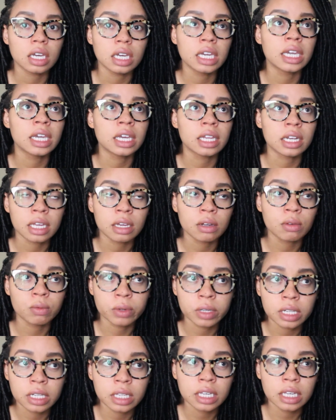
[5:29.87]
And it
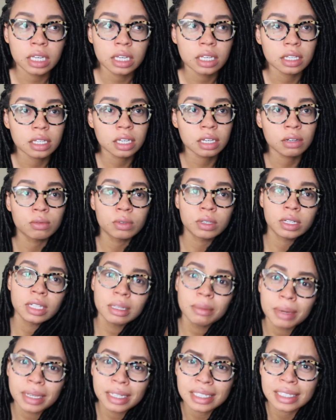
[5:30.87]
really
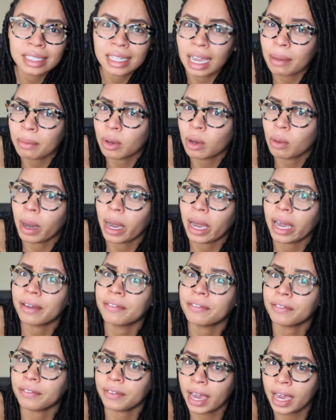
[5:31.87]
makes the time go by
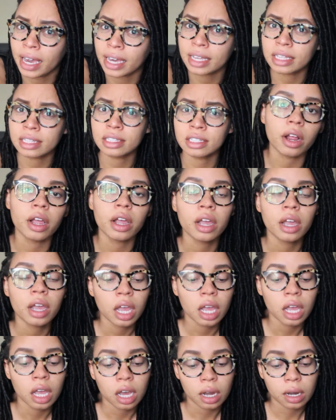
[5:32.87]
fast.
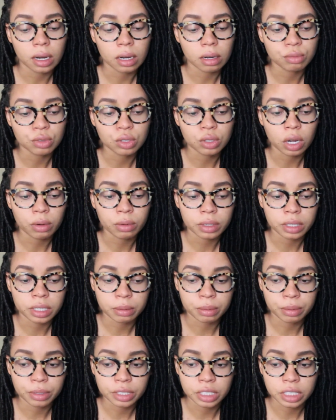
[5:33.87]
So I really
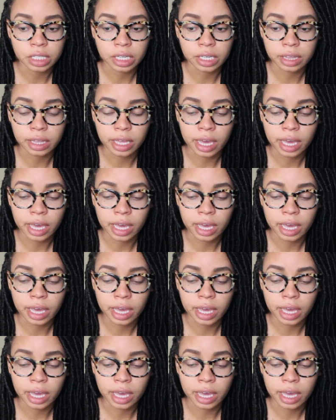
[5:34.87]
appreciate